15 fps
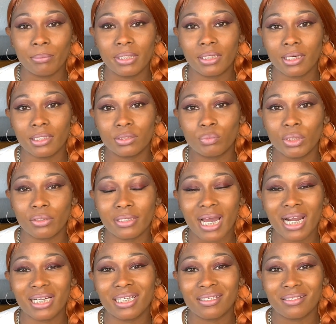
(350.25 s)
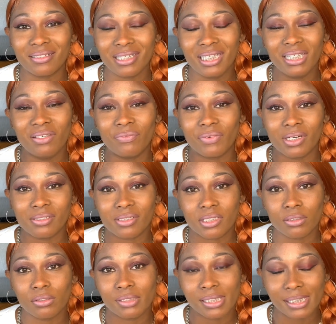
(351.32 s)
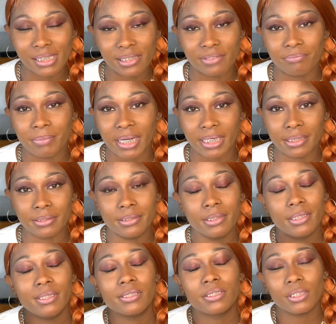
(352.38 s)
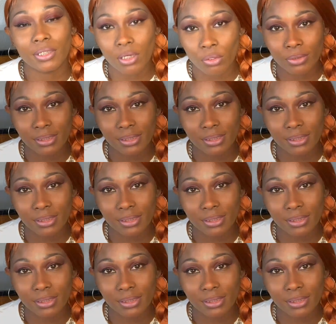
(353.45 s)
because we're not gonna leave until the end of May to go to